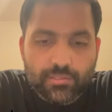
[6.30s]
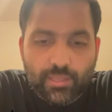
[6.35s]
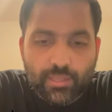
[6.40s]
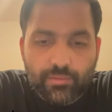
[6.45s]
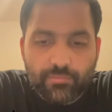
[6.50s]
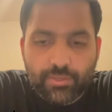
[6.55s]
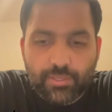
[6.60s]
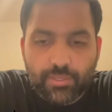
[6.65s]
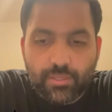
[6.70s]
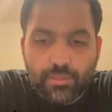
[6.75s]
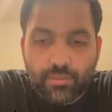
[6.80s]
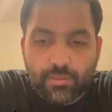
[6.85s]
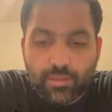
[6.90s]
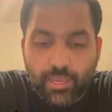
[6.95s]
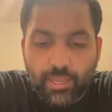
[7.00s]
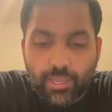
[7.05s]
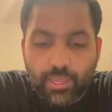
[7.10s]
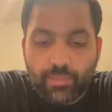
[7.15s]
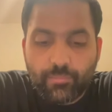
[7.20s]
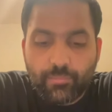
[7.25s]
Every,
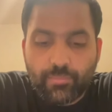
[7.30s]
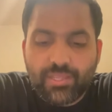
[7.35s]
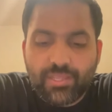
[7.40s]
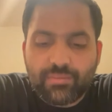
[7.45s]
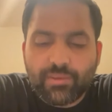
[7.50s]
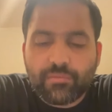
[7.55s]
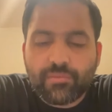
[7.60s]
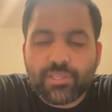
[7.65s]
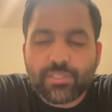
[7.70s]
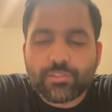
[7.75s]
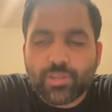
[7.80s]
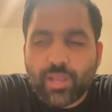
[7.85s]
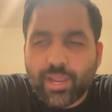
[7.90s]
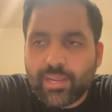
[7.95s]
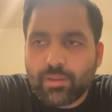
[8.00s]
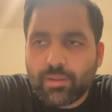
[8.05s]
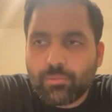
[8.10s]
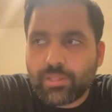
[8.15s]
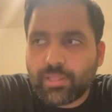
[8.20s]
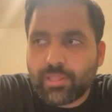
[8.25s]
I, I, believe, every
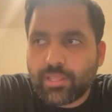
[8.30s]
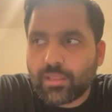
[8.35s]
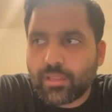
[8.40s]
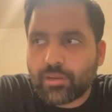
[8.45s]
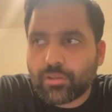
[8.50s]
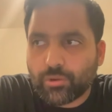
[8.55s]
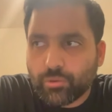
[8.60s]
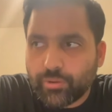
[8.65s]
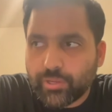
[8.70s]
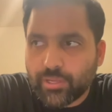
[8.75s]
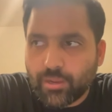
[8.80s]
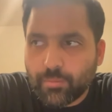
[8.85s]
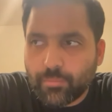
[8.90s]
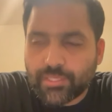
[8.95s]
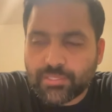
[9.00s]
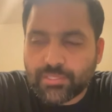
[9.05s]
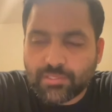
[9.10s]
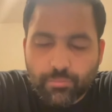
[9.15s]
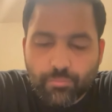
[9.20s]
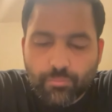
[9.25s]
child when they are growing up,
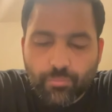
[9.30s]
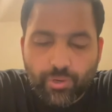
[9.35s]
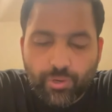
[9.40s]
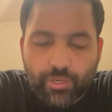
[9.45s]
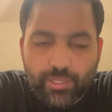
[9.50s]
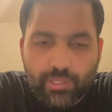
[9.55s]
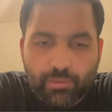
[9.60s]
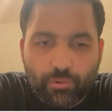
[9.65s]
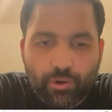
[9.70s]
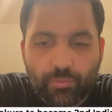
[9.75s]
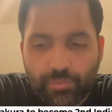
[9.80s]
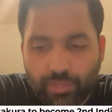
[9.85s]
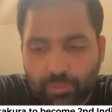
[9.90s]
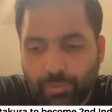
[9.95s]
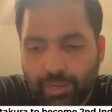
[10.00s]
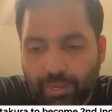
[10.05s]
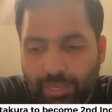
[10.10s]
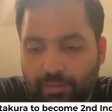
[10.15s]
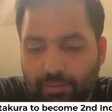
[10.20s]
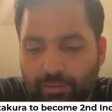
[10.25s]
at some point they want to be a
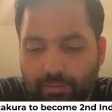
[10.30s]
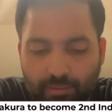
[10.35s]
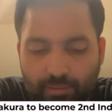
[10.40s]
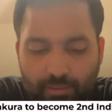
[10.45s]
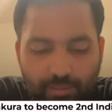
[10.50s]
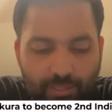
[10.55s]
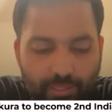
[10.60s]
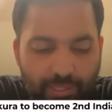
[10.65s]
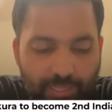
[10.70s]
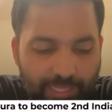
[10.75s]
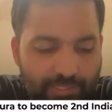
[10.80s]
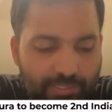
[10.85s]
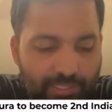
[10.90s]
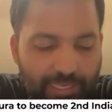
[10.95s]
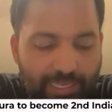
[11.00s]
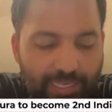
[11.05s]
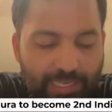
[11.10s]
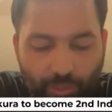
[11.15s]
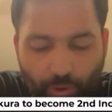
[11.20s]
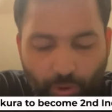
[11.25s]
pilot. It
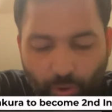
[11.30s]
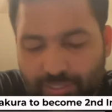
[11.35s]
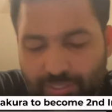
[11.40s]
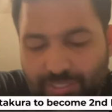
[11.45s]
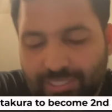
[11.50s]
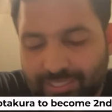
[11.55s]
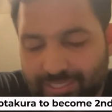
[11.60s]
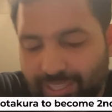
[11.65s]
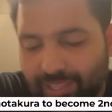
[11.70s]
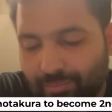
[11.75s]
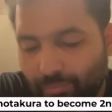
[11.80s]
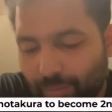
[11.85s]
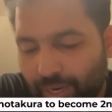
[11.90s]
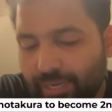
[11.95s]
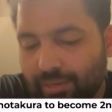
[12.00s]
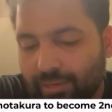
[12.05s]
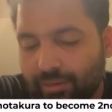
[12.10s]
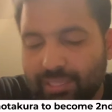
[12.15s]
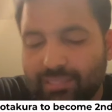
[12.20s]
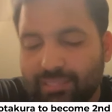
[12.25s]
it crosses their
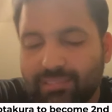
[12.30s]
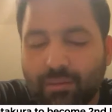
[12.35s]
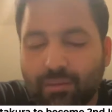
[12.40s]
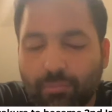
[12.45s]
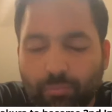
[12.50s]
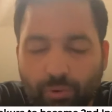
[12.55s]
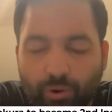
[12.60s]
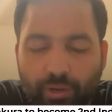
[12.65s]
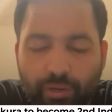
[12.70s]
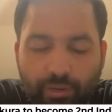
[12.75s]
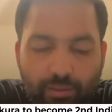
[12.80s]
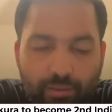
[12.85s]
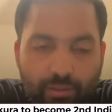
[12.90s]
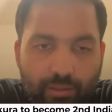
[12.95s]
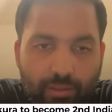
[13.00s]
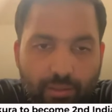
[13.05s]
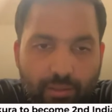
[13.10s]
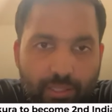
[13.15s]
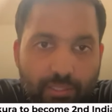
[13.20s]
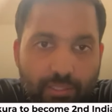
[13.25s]
mind at some point,
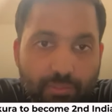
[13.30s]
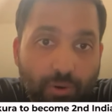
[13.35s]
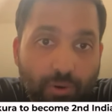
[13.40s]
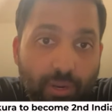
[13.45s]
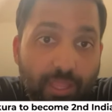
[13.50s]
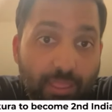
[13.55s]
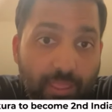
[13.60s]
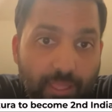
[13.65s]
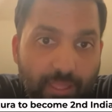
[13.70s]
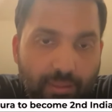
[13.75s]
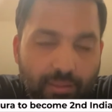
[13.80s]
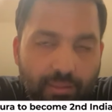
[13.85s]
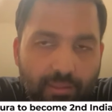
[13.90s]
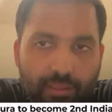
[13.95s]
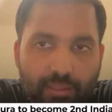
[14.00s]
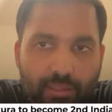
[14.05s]
uh, is what I think.